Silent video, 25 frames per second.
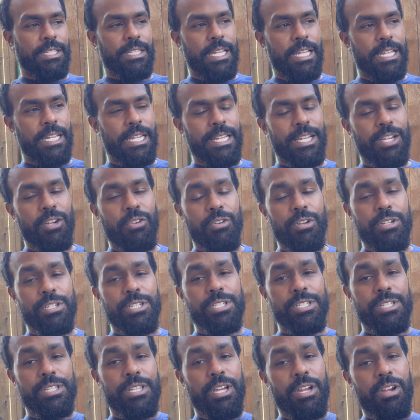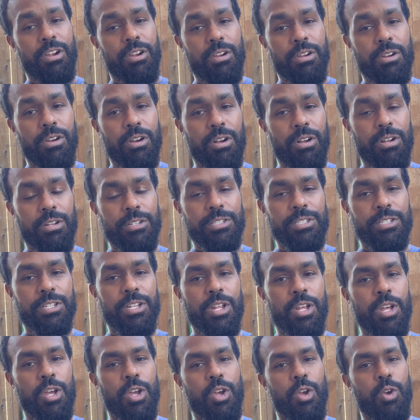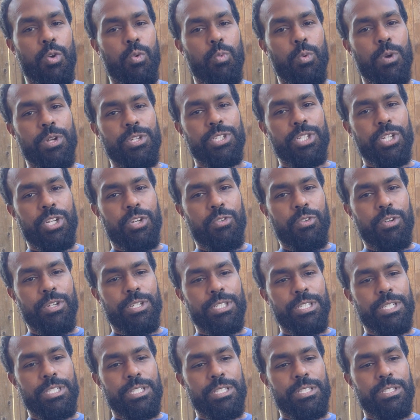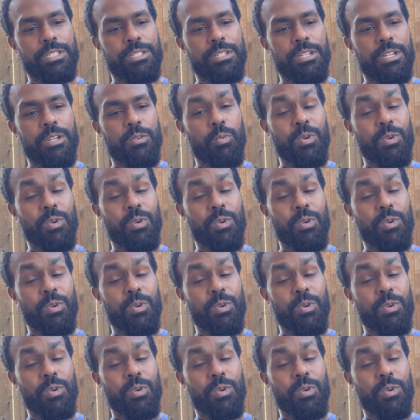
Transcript: that increases their cost, which decreases